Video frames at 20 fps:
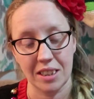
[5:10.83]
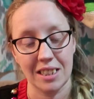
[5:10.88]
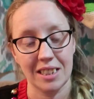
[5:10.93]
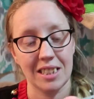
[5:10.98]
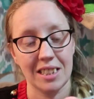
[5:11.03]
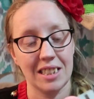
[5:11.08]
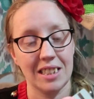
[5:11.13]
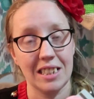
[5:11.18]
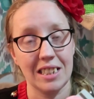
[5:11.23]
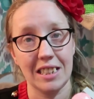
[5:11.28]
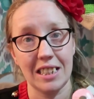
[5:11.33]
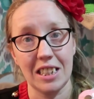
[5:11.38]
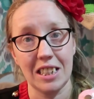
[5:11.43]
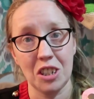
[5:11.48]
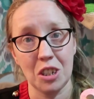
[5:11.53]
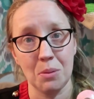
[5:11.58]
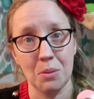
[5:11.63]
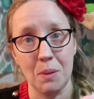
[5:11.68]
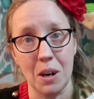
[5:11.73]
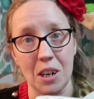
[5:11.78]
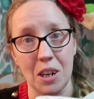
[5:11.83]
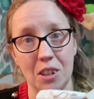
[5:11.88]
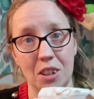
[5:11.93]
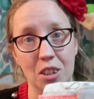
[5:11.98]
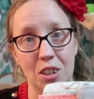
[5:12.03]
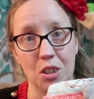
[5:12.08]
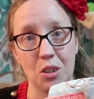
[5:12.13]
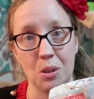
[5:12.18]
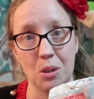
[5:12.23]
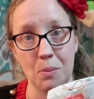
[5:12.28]
the stitch
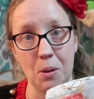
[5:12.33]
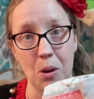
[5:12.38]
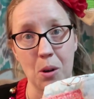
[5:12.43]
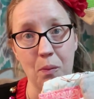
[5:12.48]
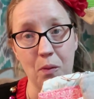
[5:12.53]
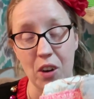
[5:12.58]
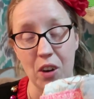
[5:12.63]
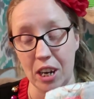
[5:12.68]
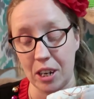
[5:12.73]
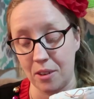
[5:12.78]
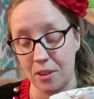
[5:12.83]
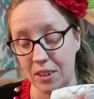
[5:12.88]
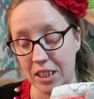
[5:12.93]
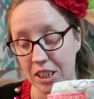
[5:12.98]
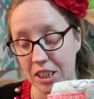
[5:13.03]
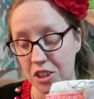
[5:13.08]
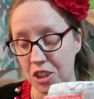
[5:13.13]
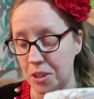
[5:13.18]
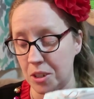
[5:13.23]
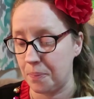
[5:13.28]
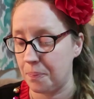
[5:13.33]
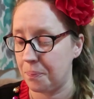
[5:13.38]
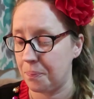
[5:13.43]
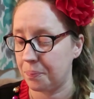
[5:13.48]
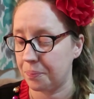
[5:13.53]
markers from Home Fire Ridge,